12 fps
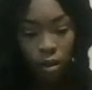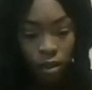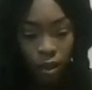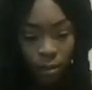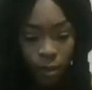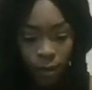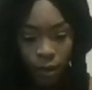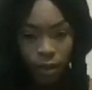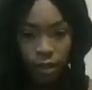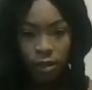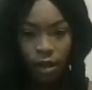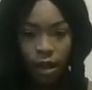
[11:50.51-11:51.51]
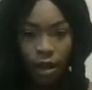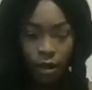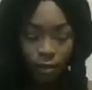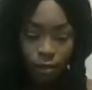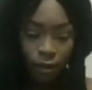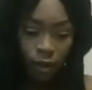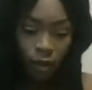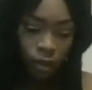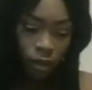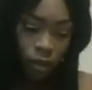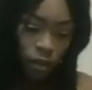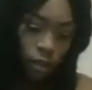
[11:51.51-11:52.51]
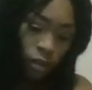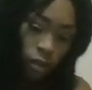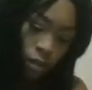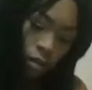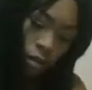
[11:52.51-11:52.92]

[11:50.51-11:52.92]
Tell me about this High Priestess